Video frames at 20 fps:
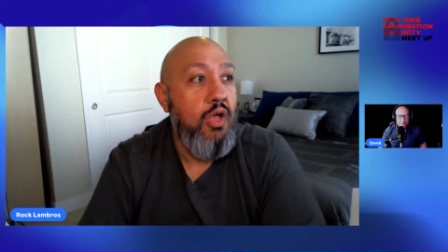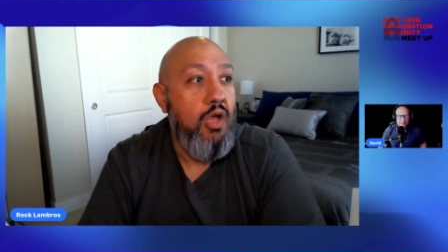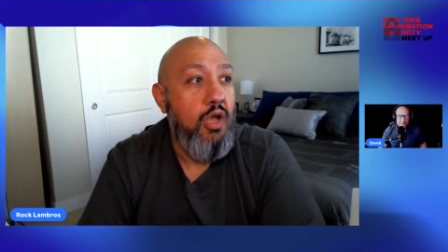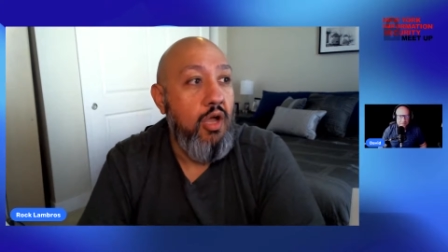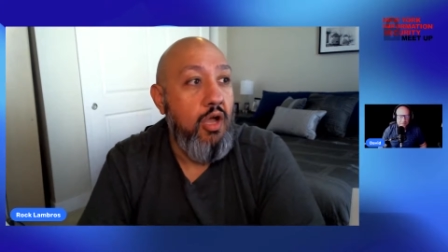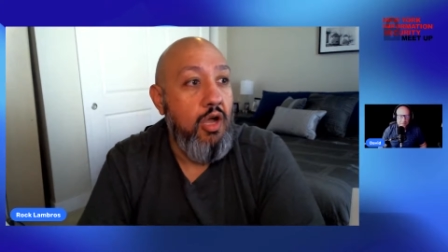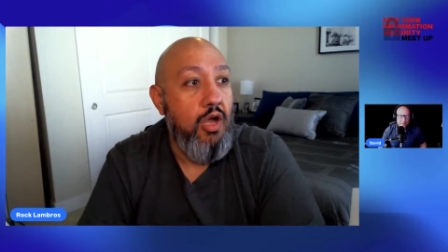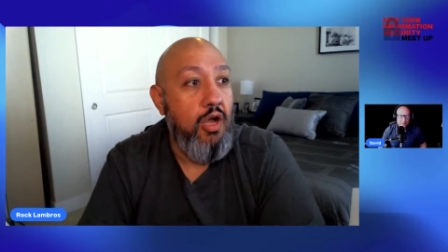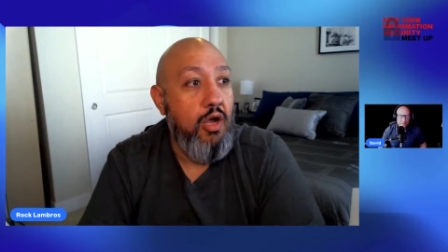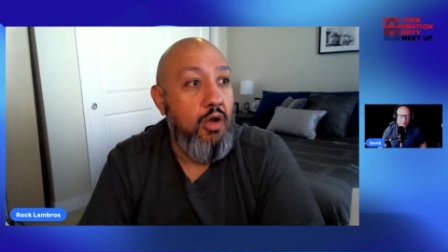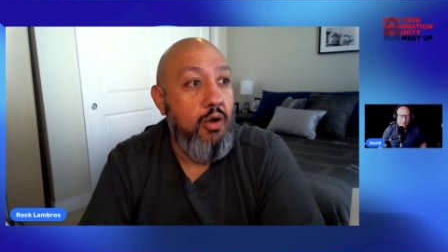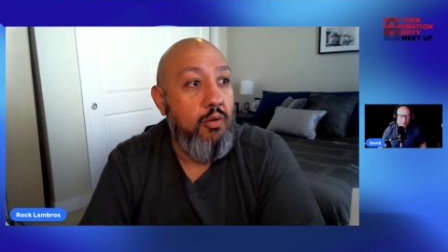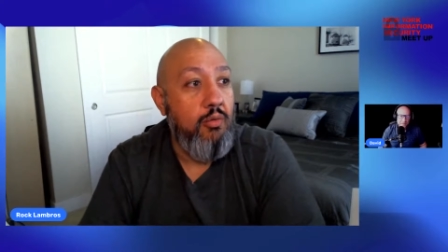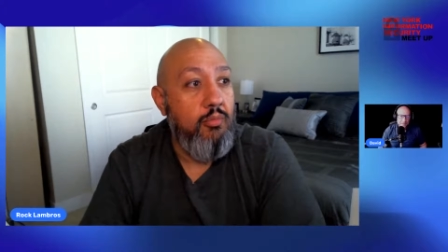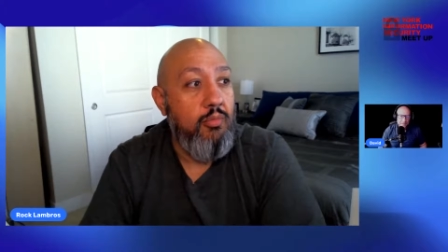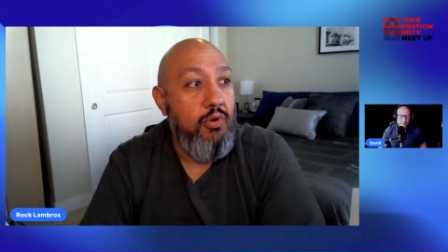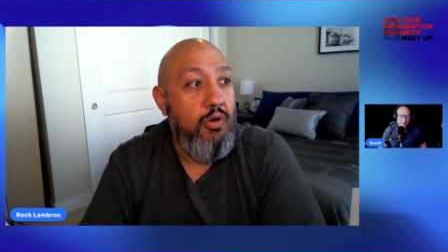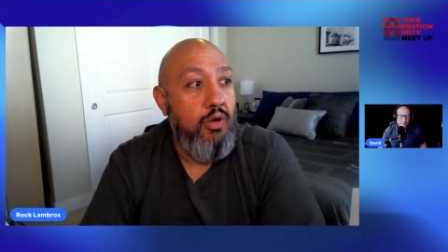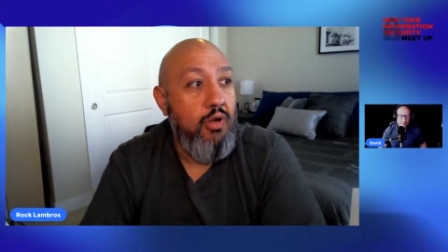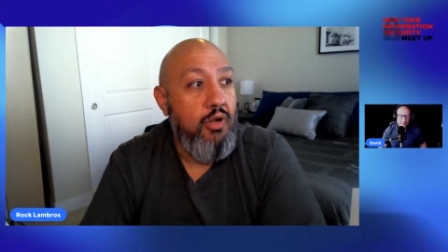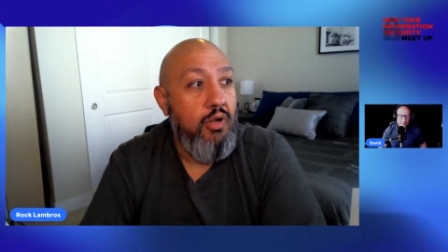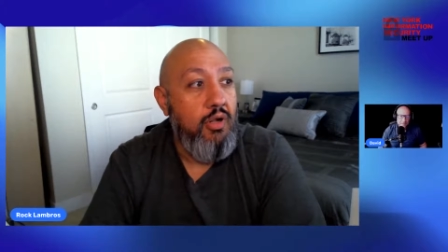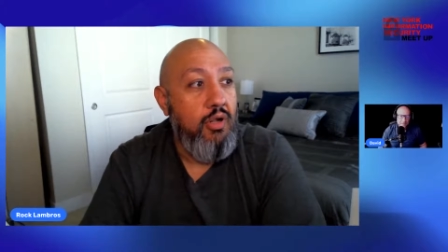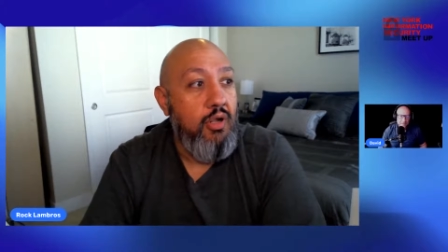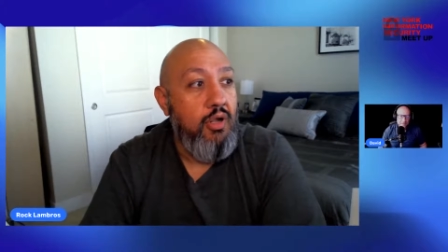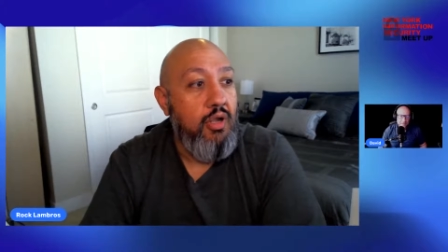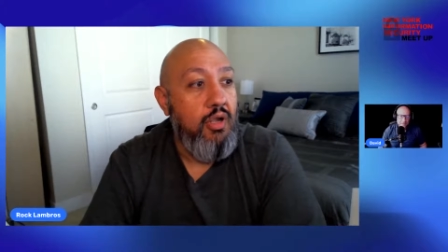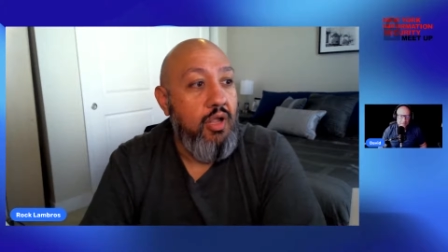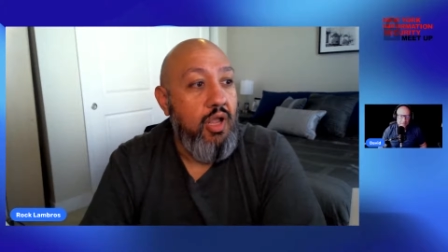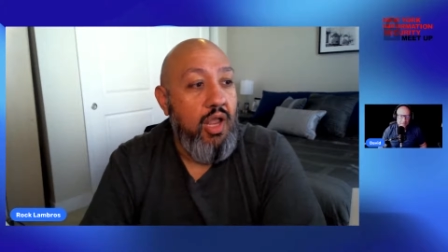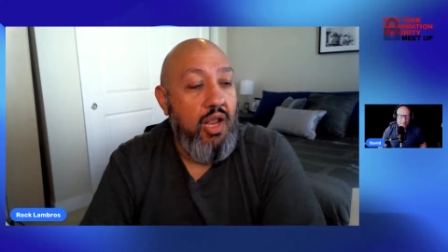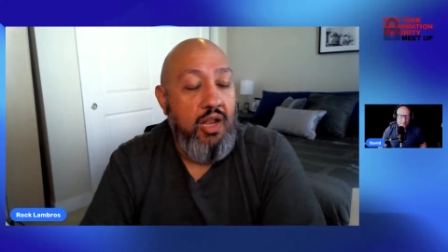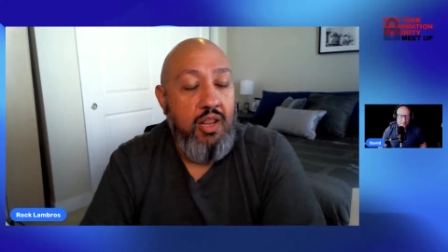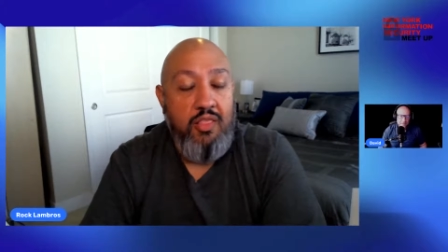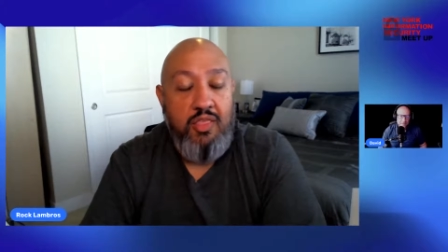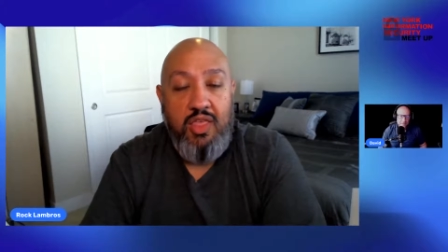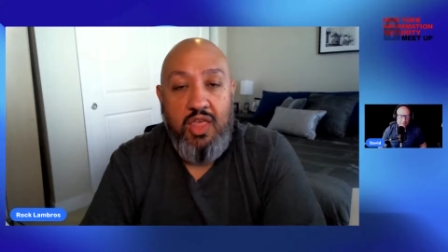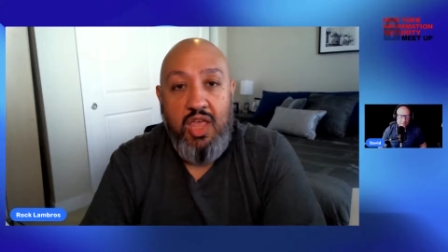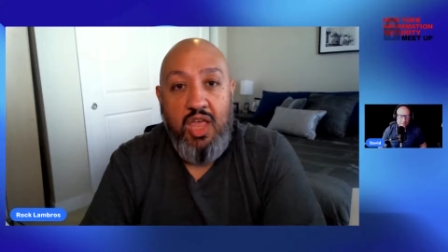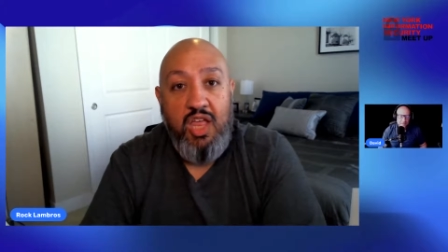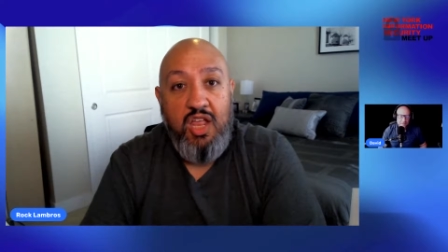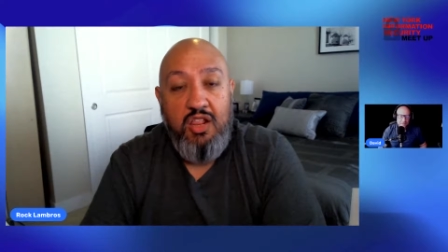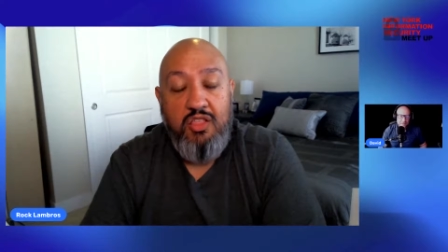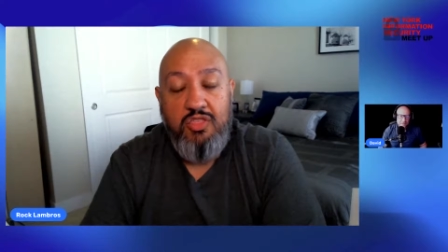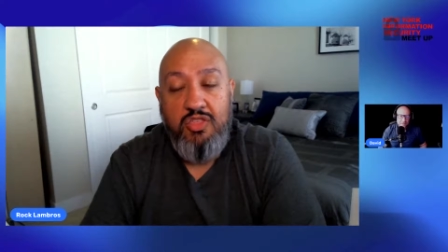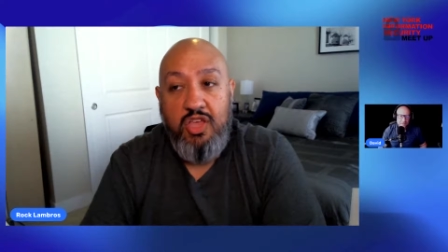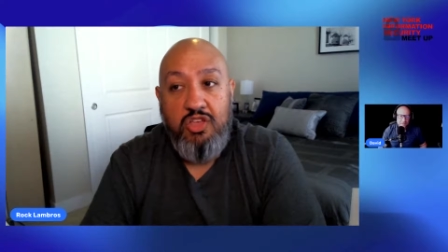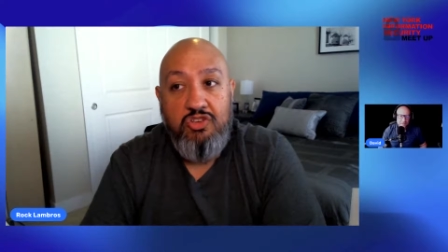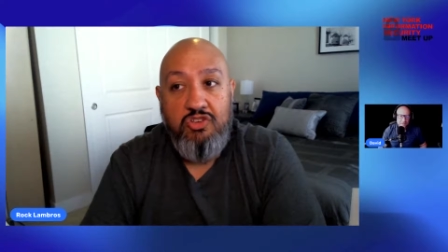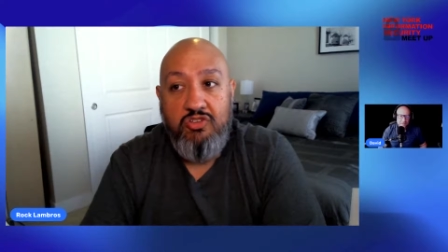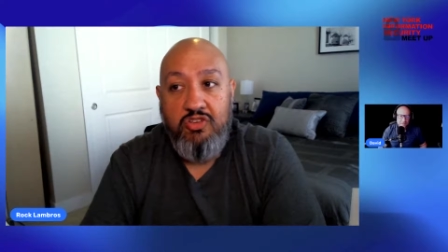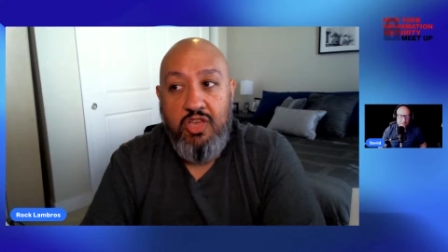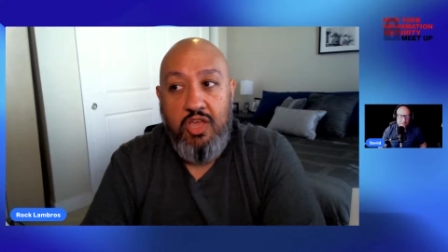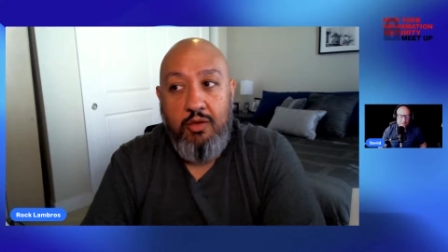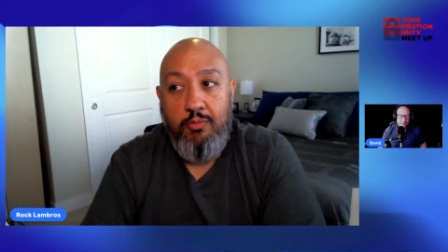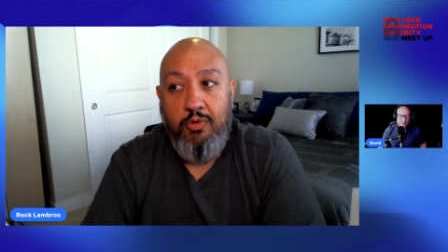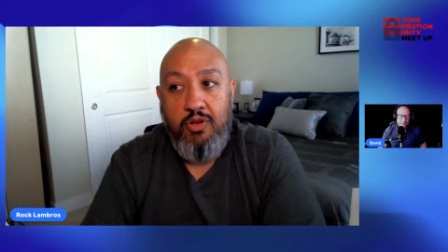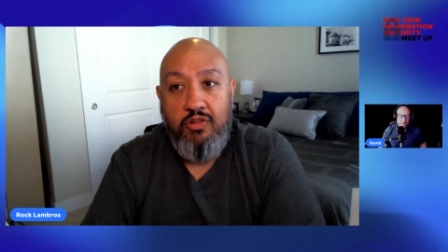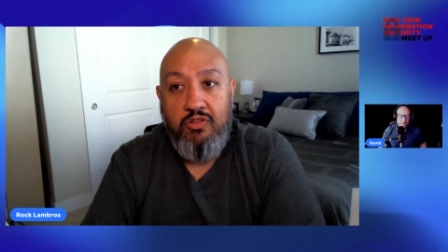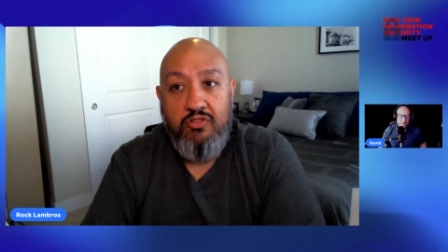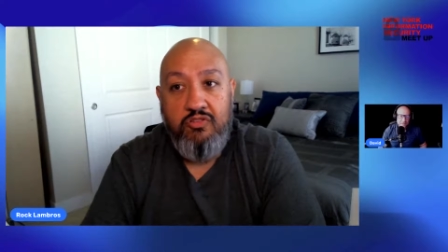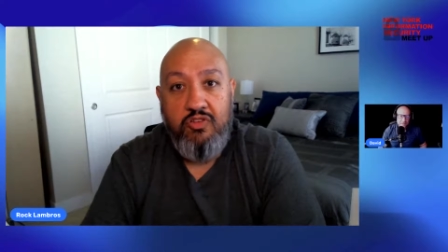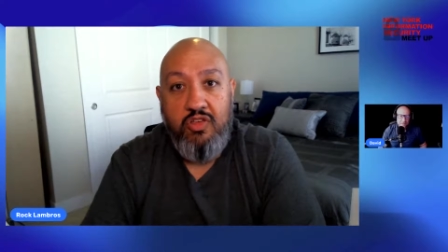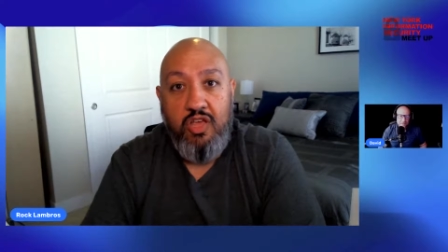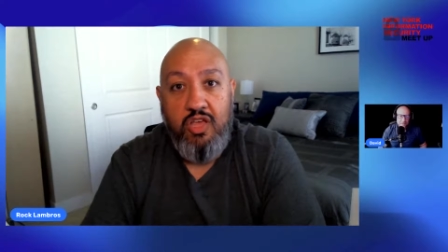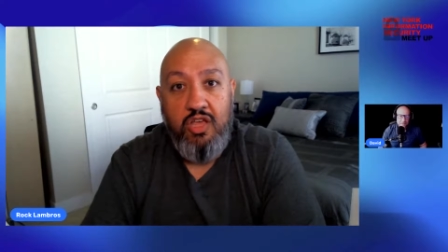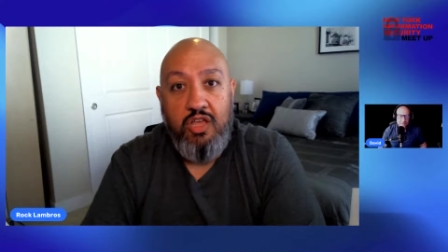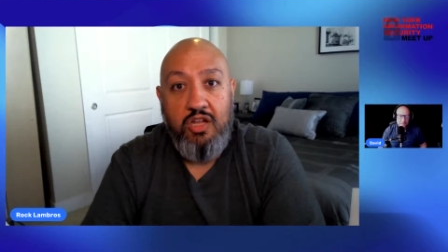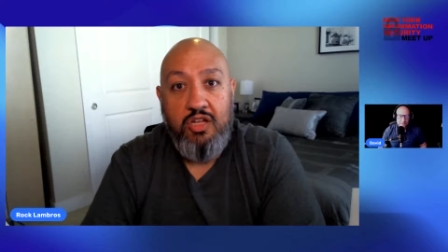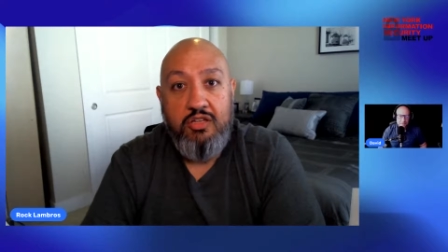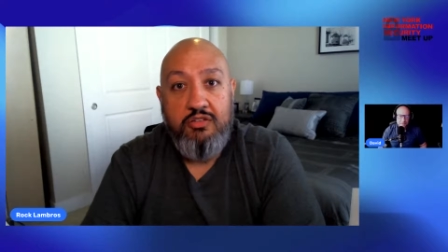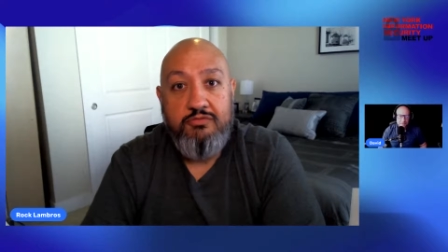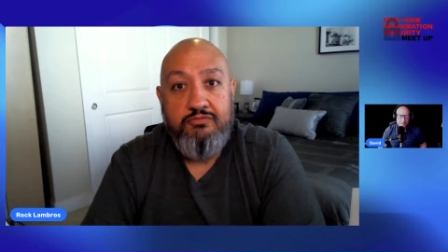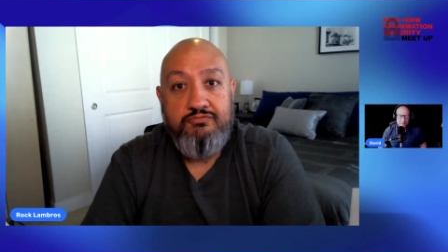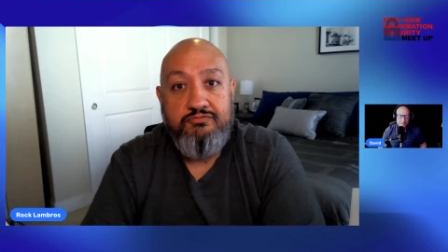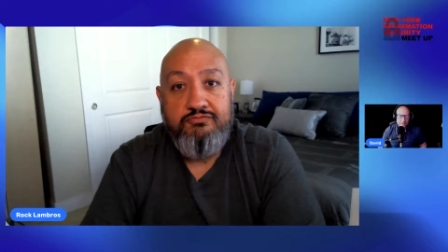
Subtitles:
Um, and in the end, they just came in and said,